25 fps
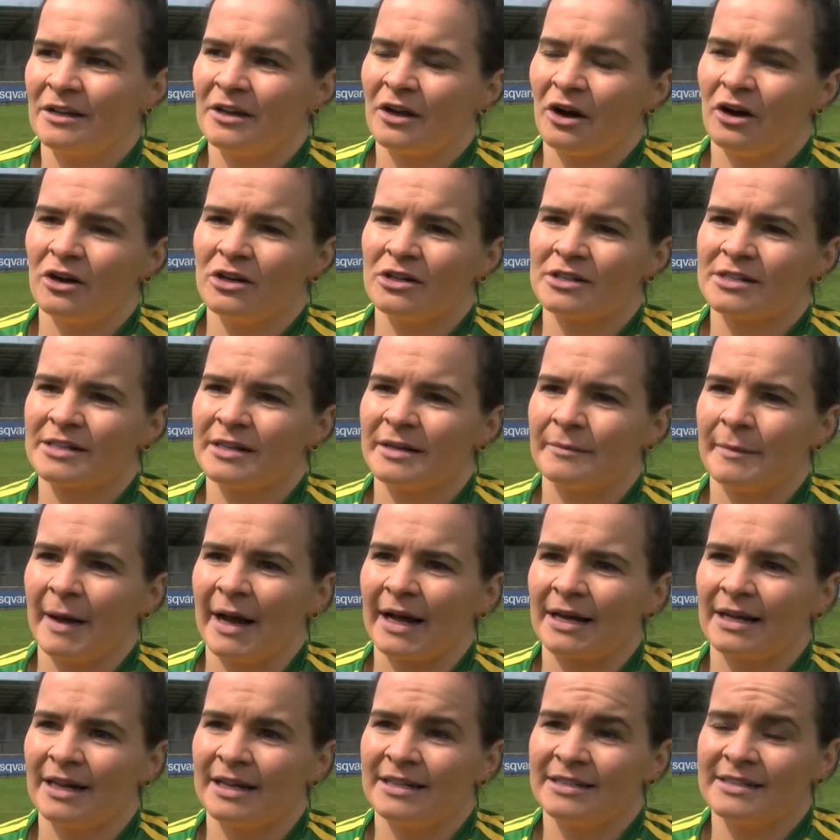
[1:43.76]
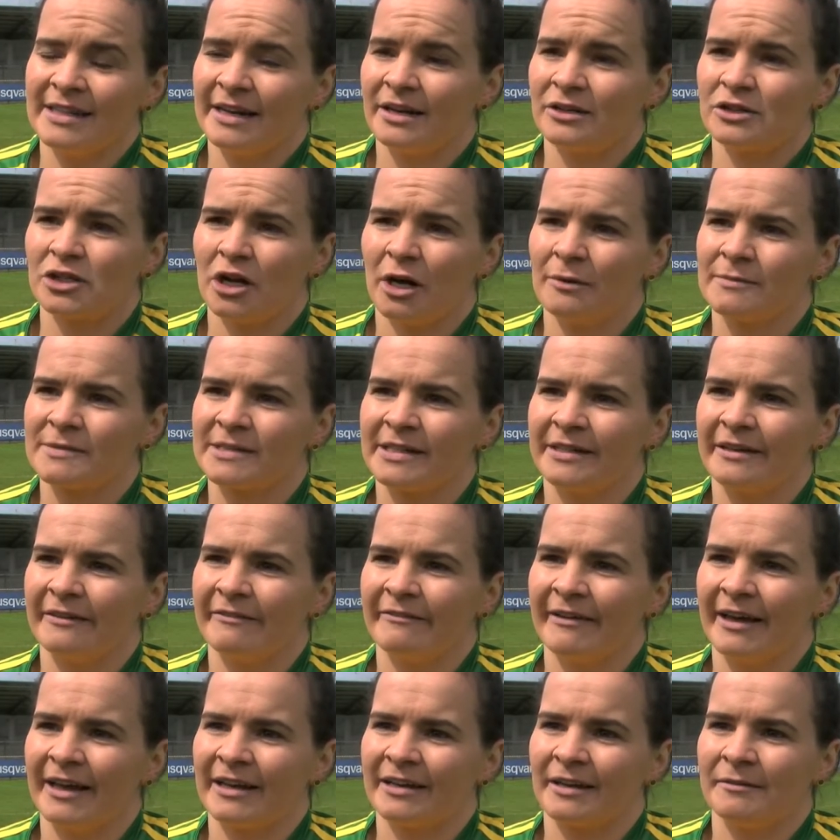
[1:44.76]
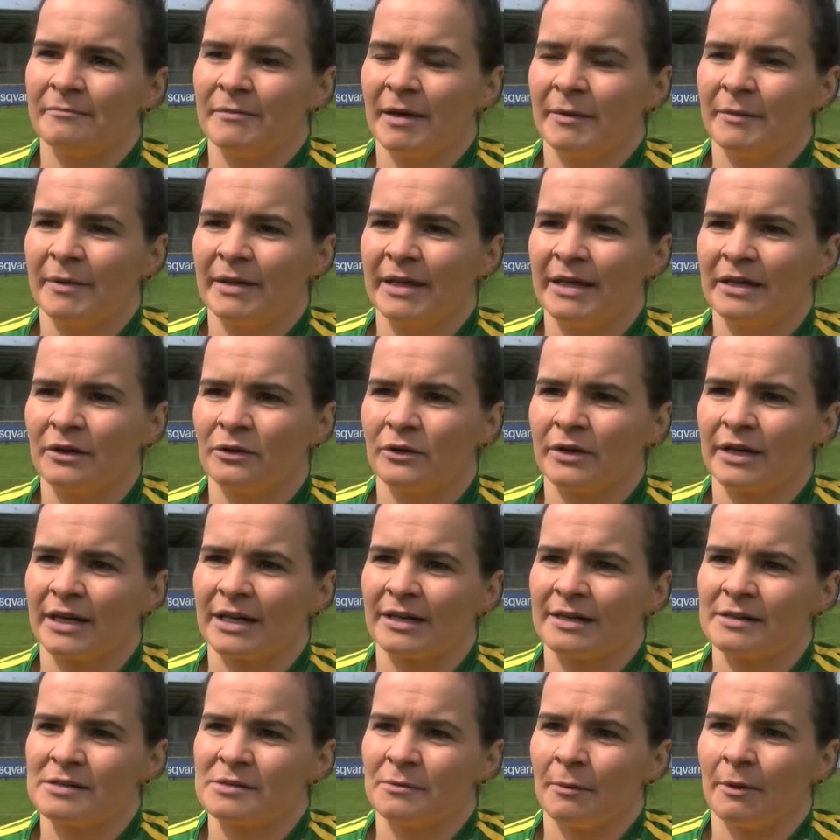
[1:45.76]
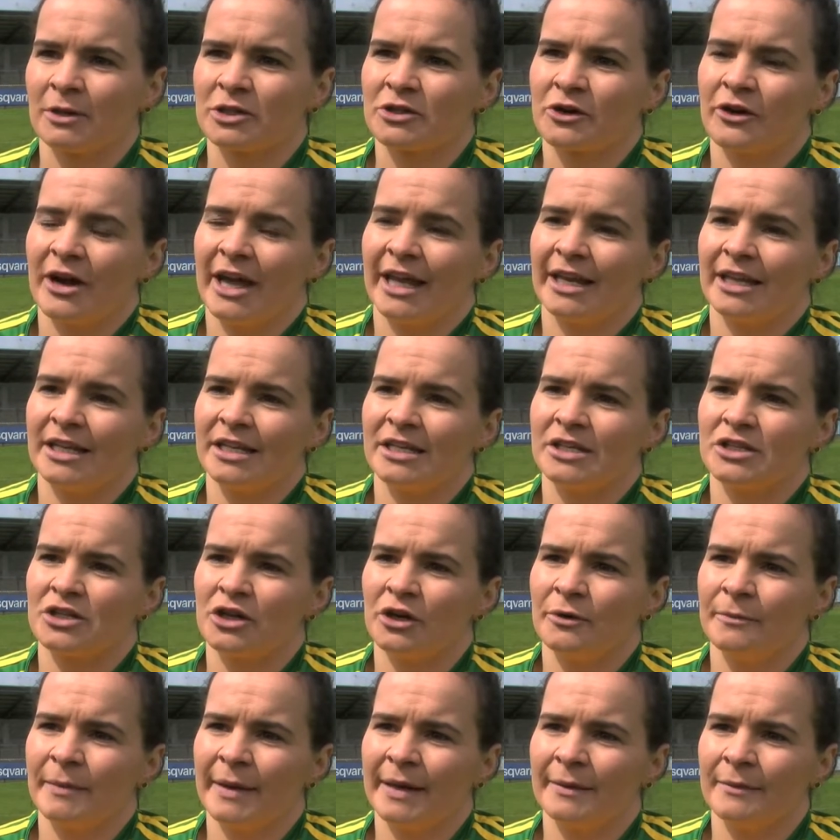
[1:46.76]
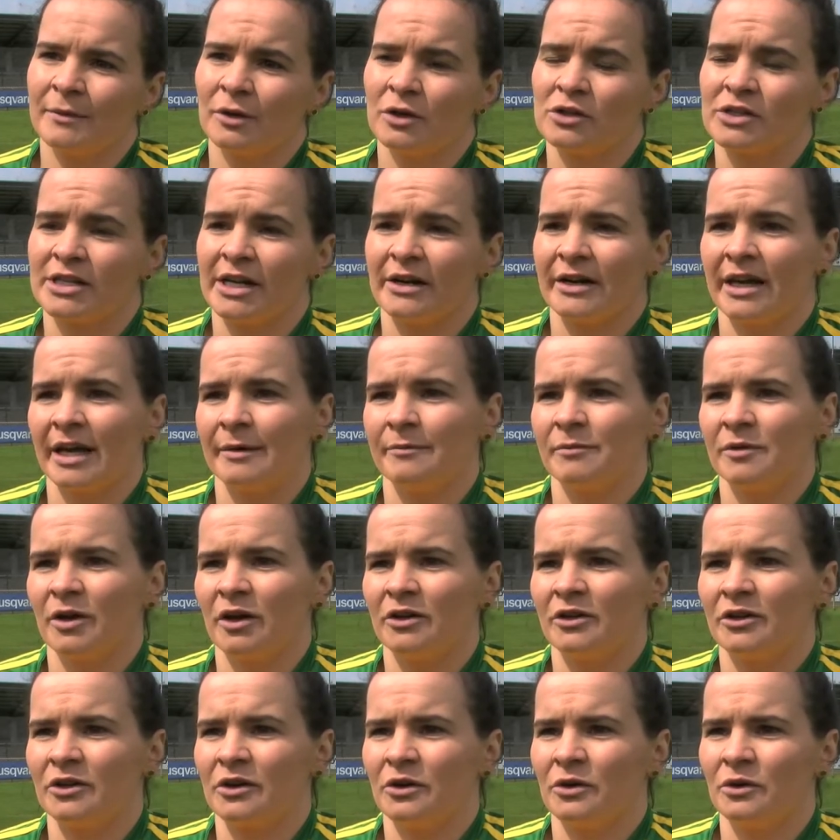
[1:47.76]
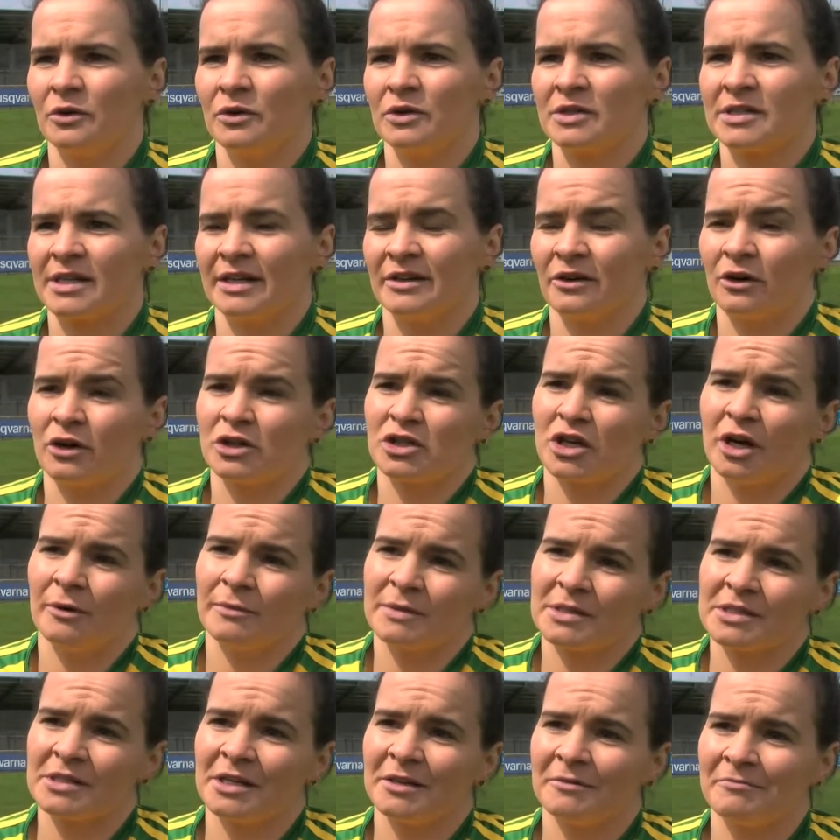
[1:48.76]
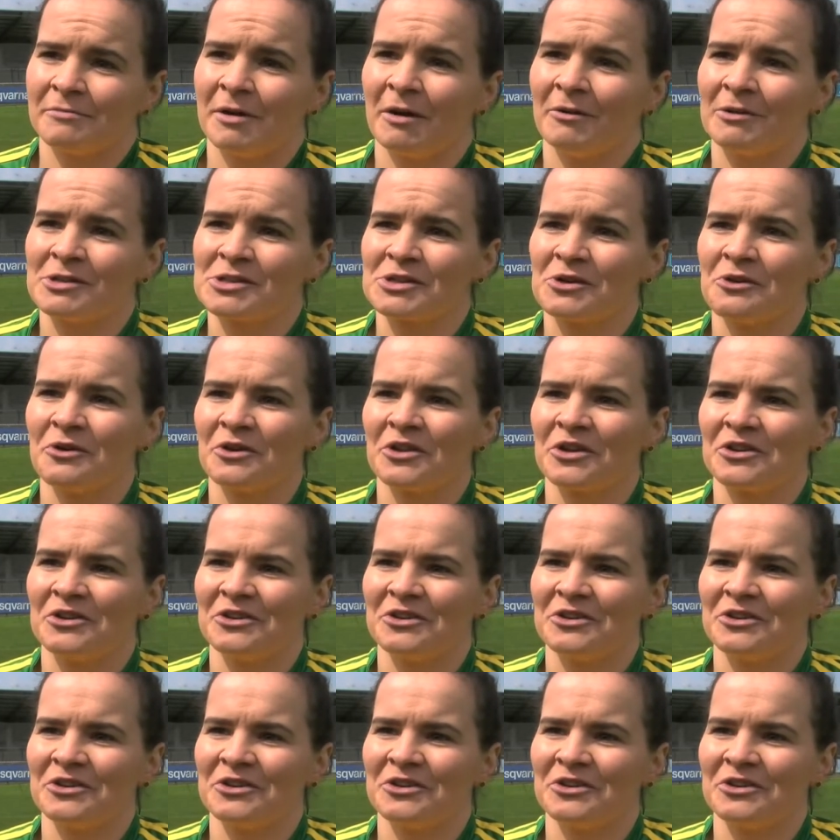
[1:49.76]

girls in the back line, their job's to defend, and maybe they don't get as much credit as should be because they're keeping out the goals, and our job is to probably score the